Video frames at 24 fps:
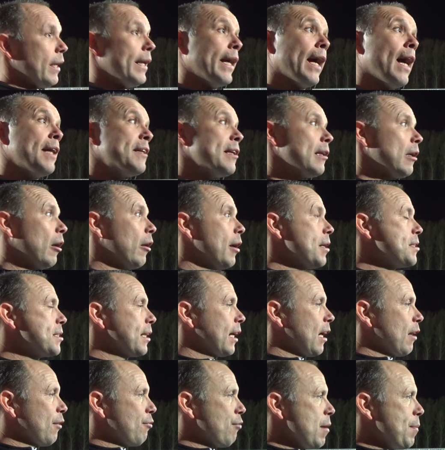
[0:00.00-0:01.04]
Yeah, delighted to
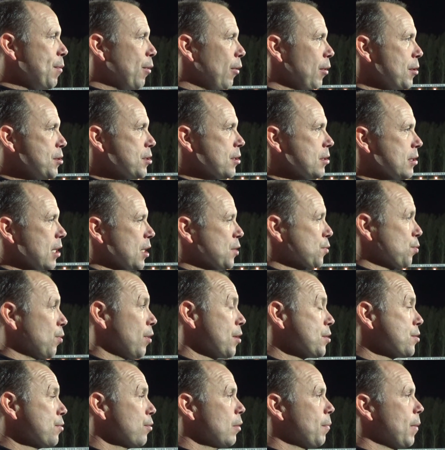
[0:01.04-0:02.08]
get 3 points because that's what
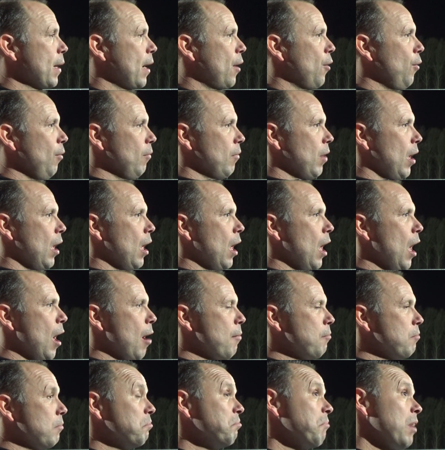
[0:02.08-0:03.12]
it's all about.
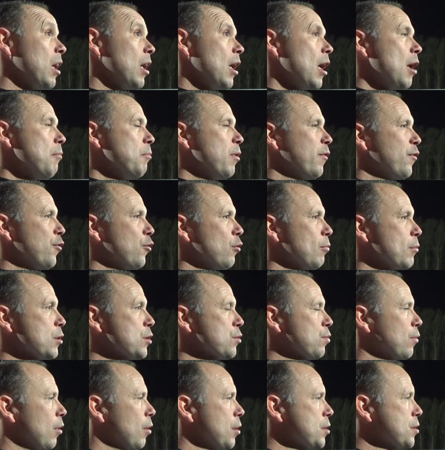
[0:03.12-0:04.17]

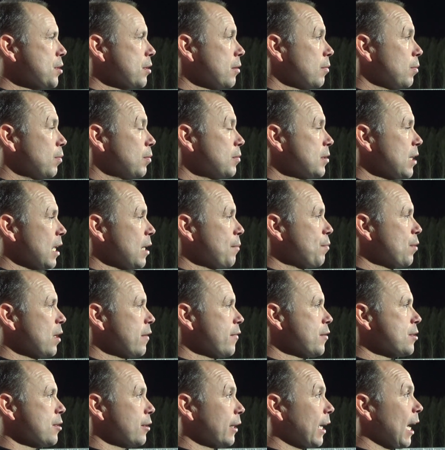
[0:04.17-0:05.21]
Performance-wise, say the
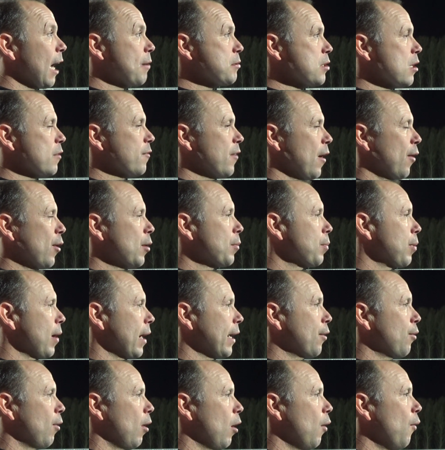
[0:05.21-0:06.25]
previous two games, I felt we
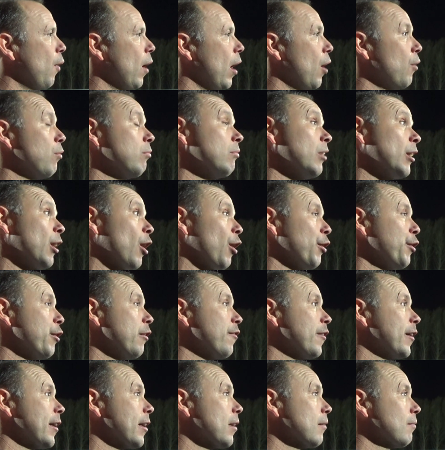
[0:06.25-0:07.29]
played quite well and got
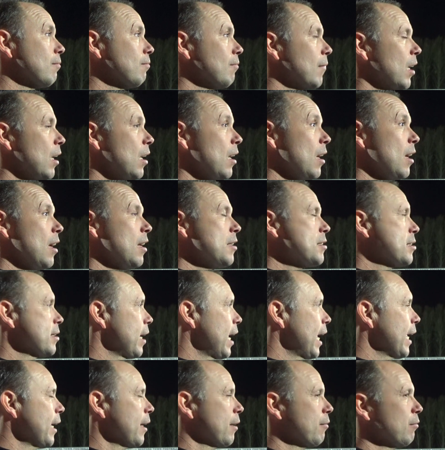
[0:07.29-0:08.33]
nothing.
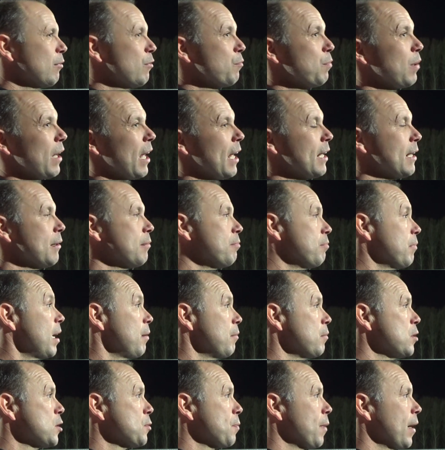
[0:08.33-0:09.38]
Today, we've played
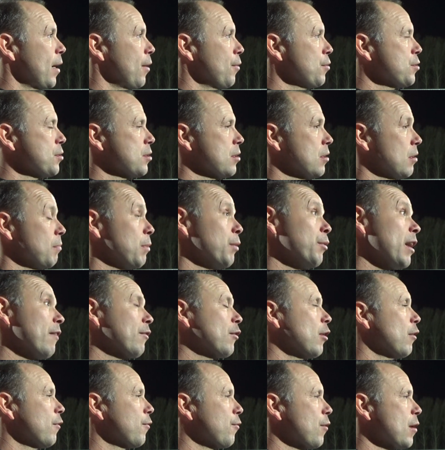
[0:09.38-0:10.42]
in spells, but we
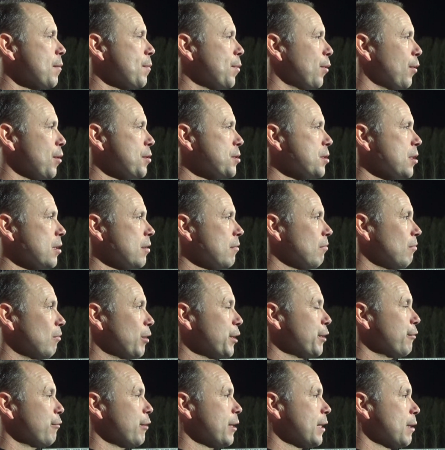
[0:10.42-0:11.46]
have got 3 points. And
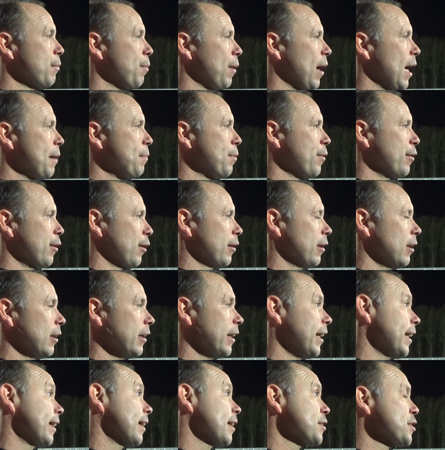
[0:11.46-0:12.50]
when you read the paper and look at the
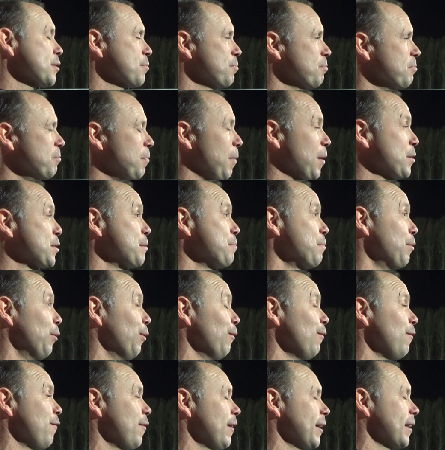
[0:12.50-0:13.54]
league, that's the most
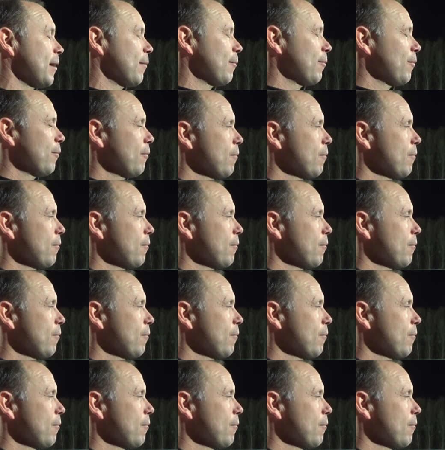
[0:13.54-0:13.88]
important thing.